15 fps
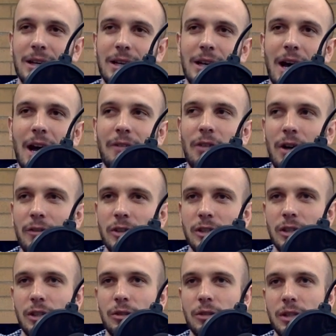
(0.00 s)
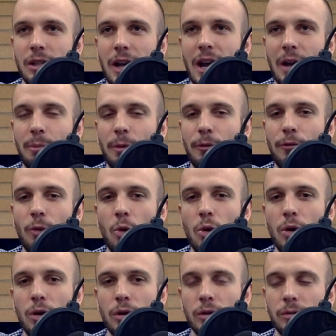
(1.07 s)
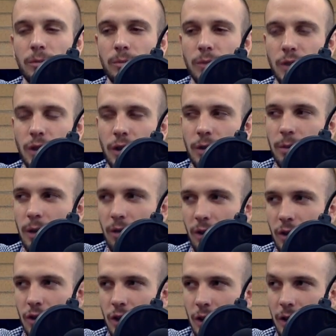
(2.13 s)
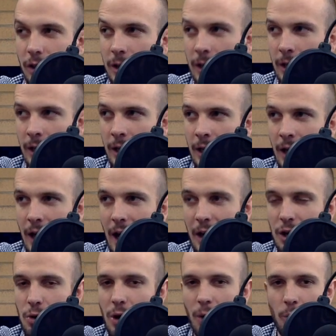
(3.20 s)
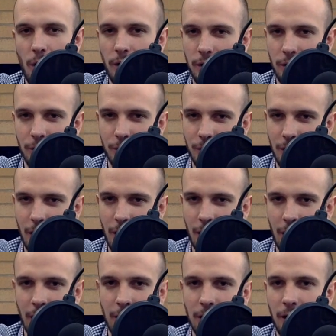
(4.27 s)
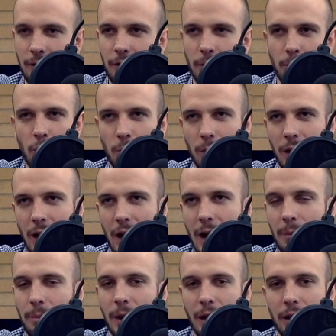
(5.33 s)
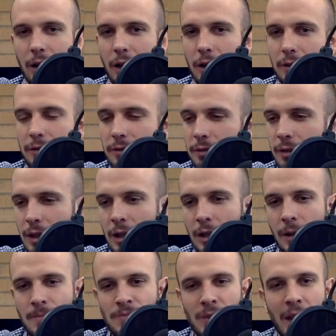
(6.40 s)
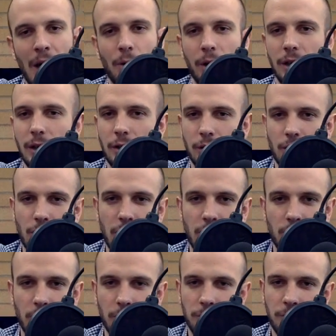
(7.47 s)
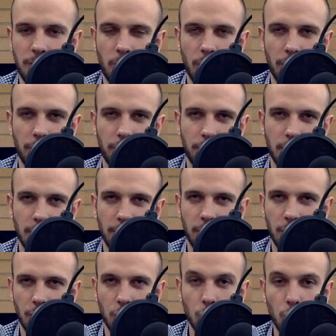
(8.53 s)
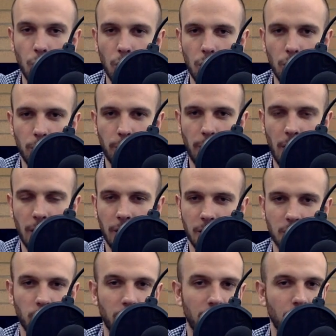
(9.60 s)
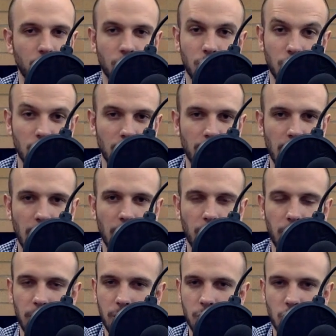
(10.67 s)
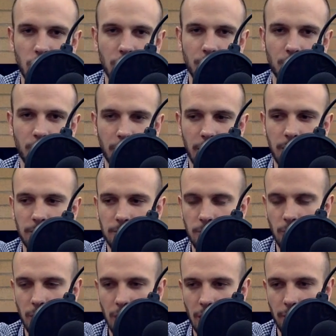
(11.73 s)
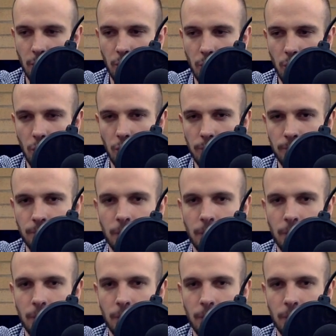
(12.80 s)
I've obviously used Slack before starting Big Red Jelly. I knew I wanted to use Slack. I love their mobile app. I love how it can integrate with different Google products. We use Gmail. We use G Suite. We love Google.